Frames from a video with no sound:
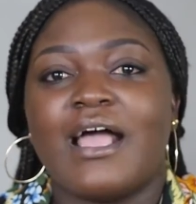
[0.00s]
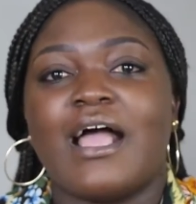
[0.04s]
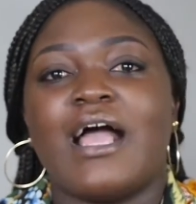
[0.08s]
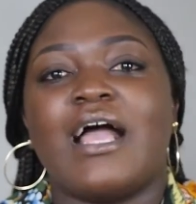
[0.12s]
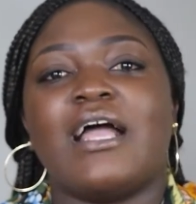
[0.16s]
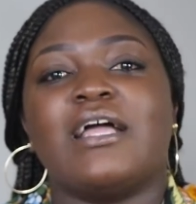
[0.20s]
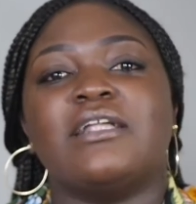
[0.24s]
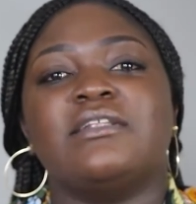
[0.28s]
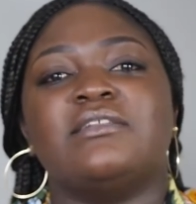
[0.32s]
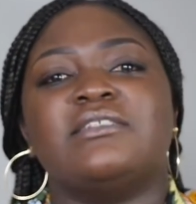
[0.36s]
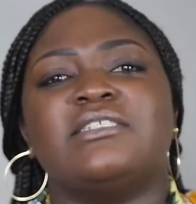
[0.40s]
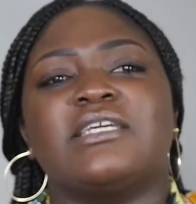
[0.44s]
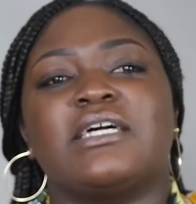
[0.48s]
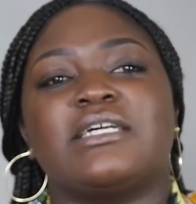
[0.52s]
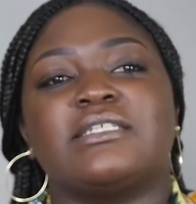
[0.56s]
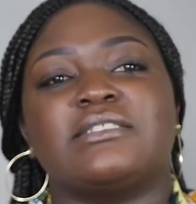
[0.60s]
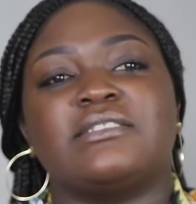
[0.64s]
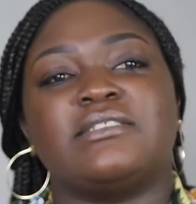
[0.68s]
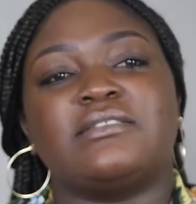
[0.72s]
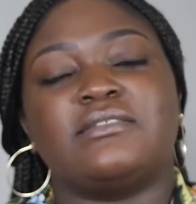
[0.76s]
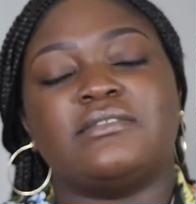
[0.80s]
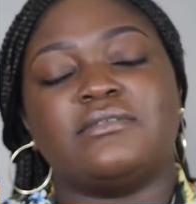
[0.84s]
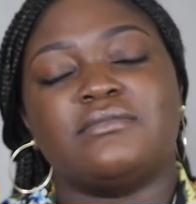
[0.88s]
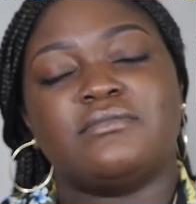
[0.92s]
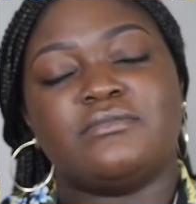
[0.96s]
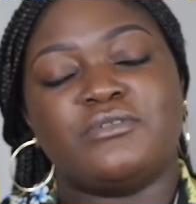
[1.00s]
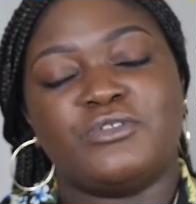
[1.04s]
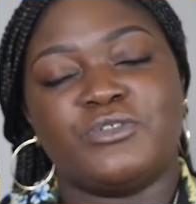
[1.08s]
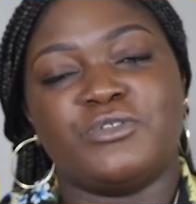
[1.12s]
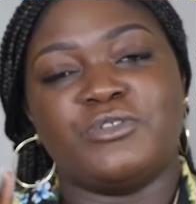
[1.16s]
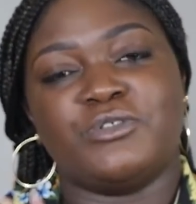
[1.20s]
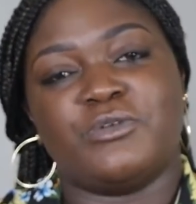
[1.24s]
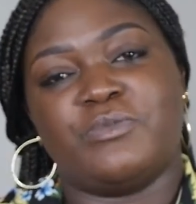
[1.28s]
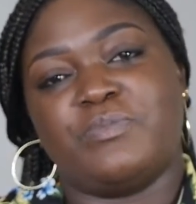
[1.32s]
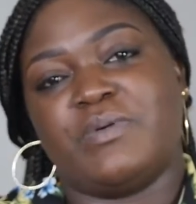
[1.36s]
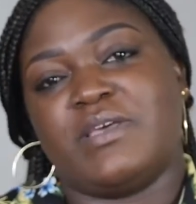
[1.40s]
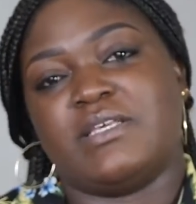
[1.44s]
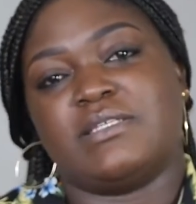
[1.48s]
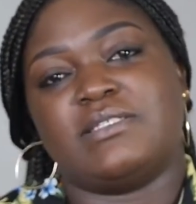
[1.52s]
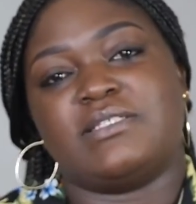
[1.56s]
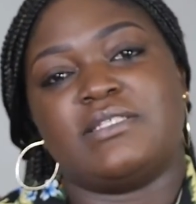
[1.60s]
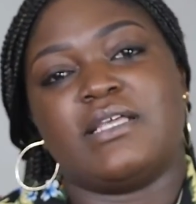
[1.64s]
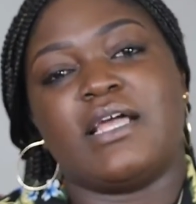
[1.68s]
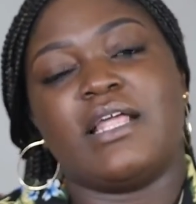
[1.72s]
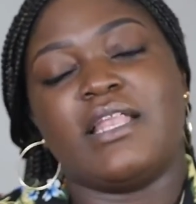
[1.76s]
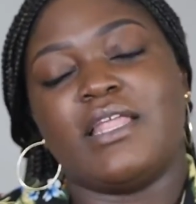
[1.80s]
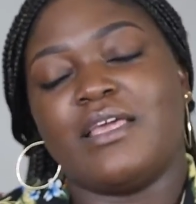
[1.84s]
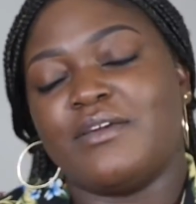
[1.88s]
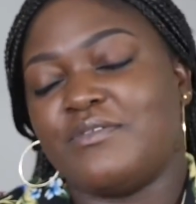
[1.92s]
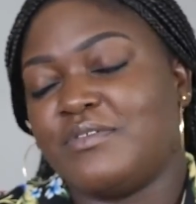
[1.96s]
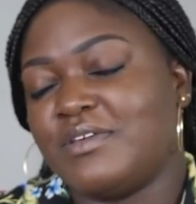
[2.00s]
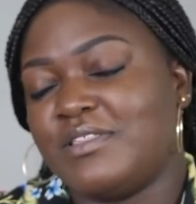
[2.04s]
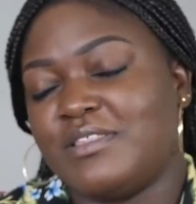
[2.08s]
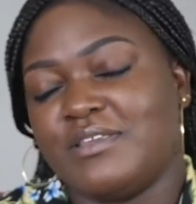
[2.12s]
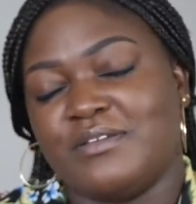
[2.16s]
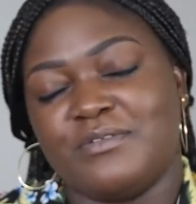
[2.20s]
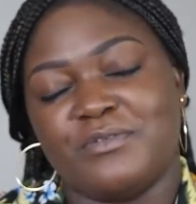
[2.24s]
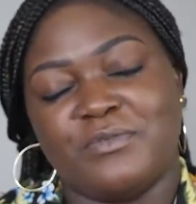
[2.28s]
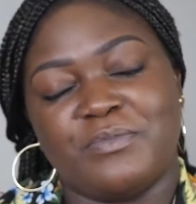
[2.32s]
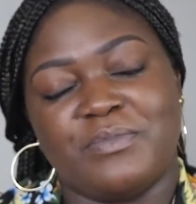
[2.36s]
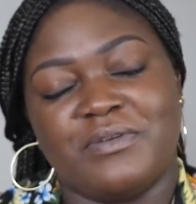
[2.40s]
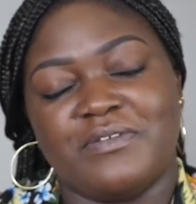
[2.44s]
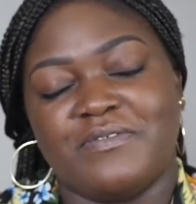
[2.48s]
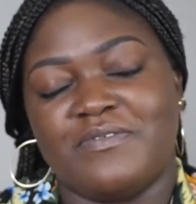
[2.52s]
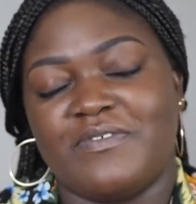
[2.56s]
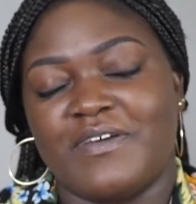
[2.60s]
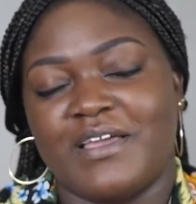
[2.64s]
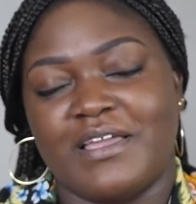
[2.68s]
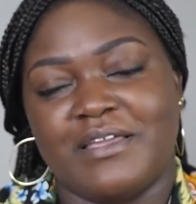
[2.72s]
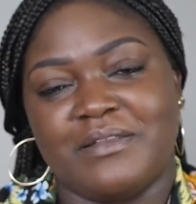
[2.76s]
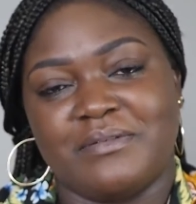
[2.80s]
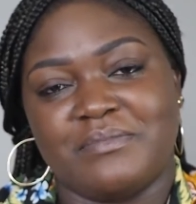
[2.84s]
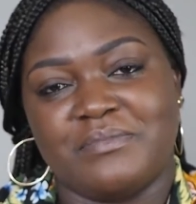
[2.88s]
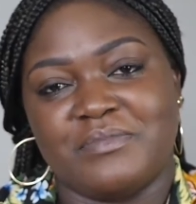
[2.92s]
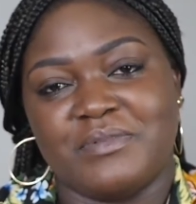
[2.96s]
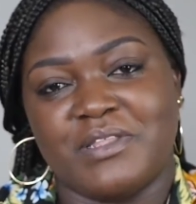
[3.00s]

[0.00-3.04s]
and just do your best, and everything will be fine.